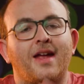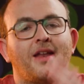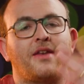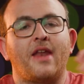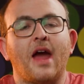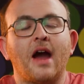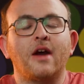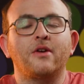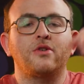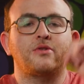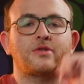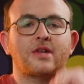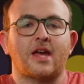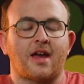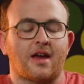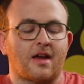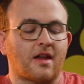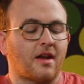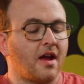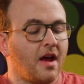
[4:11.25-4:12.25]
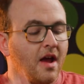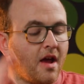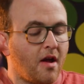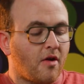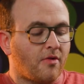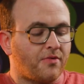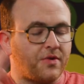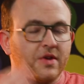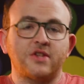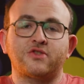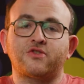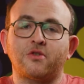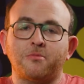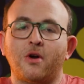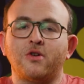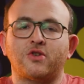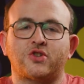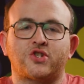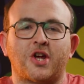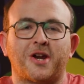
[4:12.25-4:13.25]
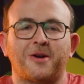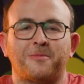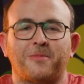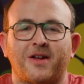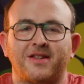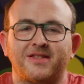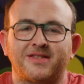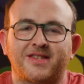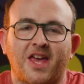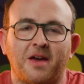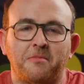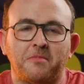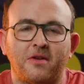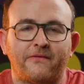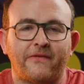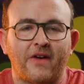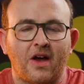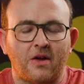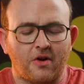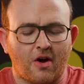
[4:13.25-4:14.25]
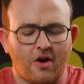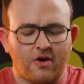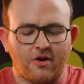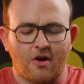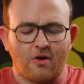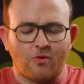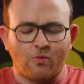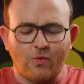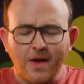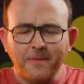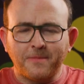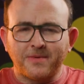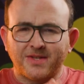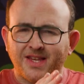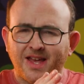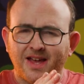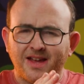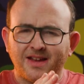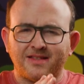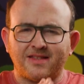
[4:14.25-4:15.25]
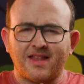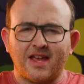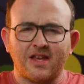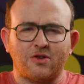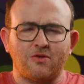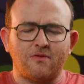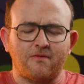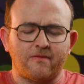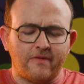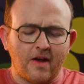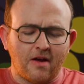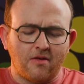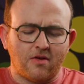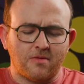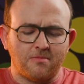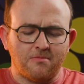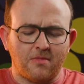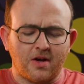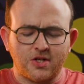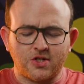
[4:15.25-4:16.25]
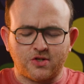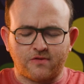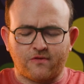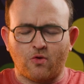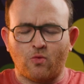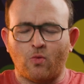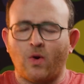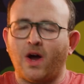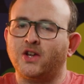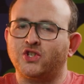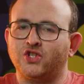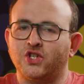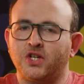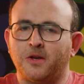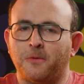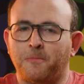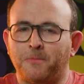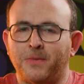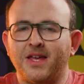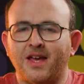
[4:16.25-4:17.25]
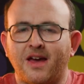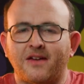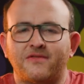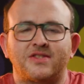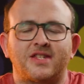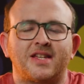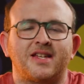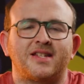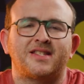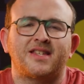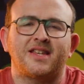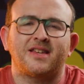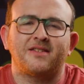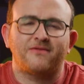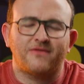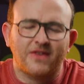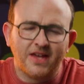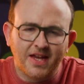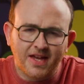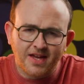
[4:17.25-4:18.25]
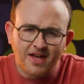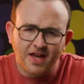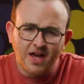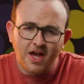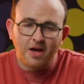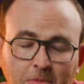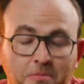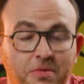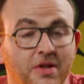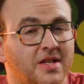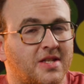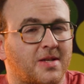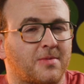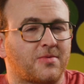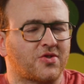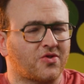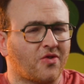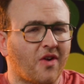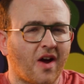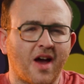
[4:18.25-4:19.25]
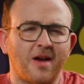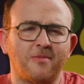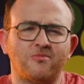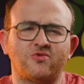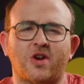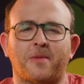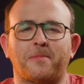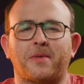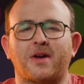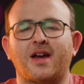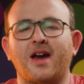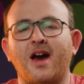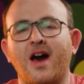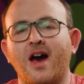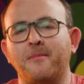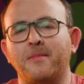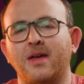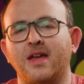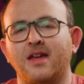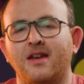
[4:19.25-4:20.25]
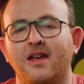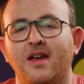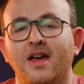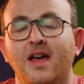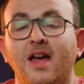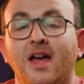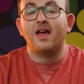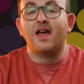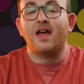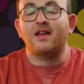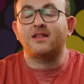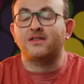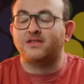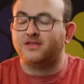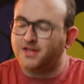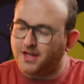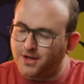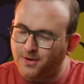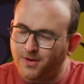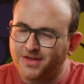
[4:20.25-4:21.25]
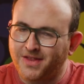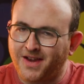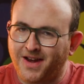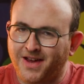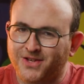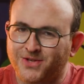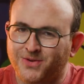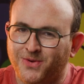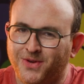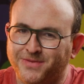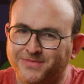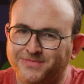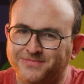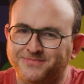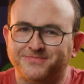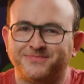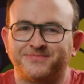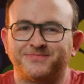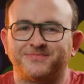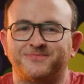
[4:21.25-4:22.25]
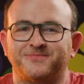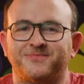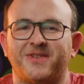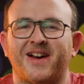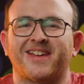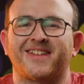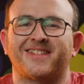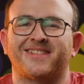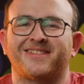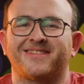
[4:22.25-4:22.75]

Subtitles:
Now you can. These remote shutter buttons can be found on our website. Thank you very much for watching BFC TV. Please subscribe, drop a comment, and see you on the next one. Bye.